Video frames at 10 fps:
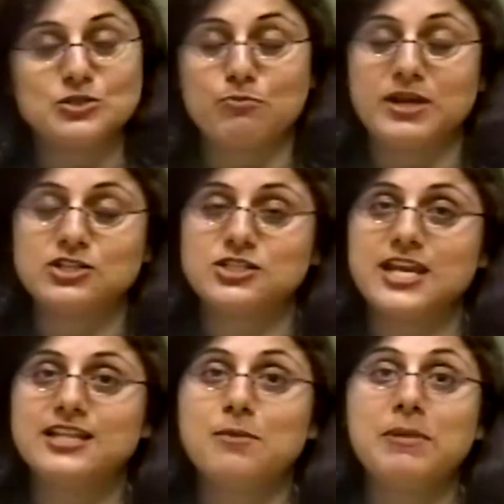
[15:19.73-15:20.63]
You better
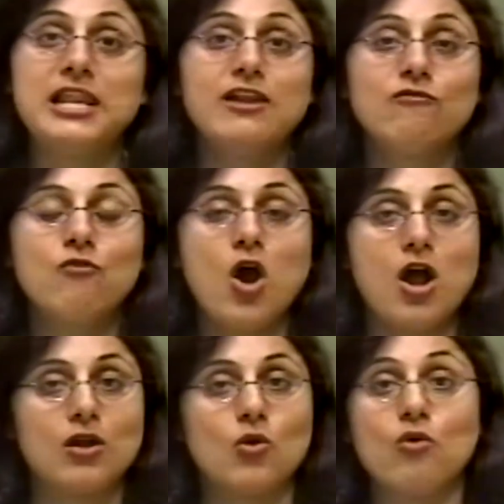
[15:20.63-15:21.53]
take the pill and
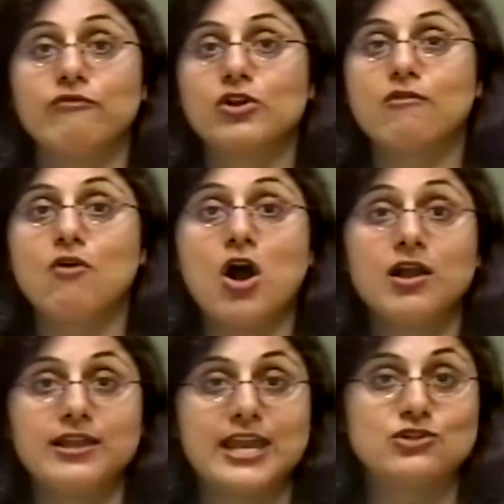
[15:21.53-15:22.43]
walk. Go for a
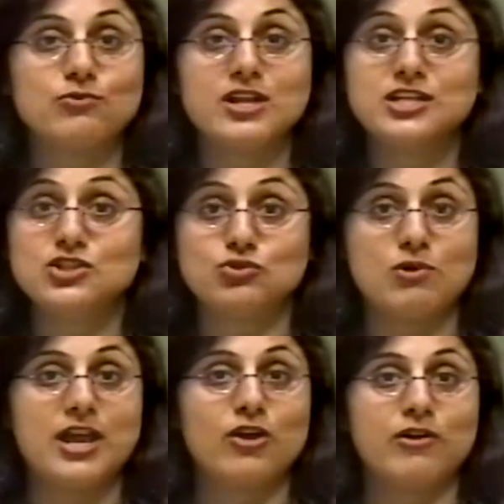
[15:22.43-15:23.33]
walk, get ready,
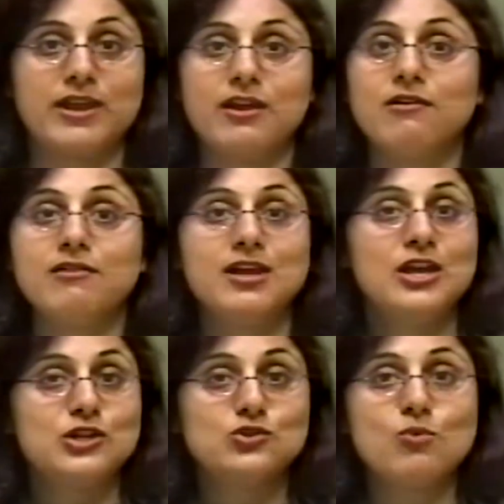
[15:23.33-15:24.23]
dry your hair,
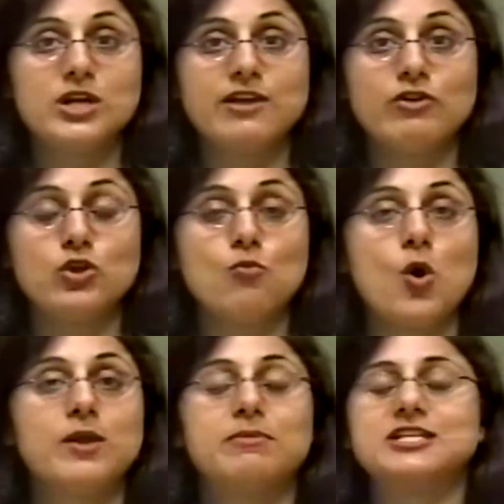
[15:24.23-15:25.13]
do whatever you
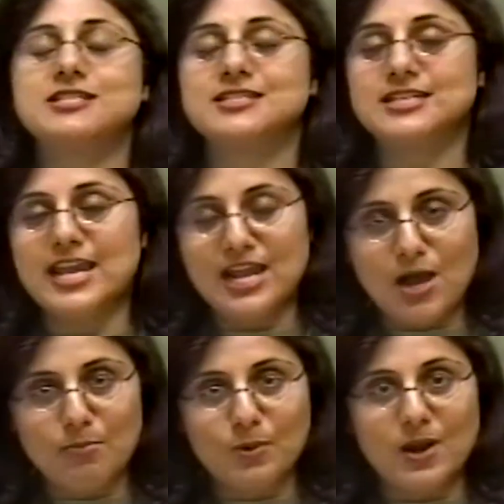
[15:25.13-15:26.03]
want, but stay
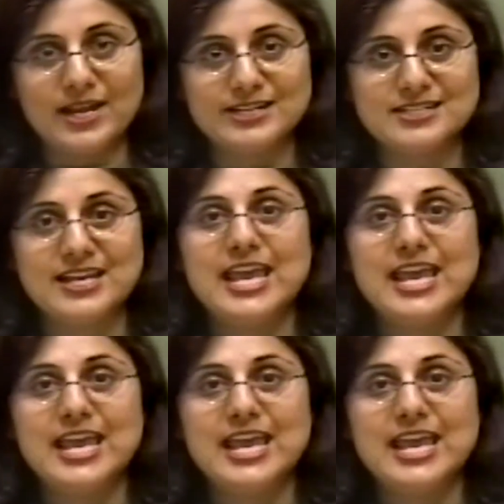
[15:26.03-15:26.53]
upright.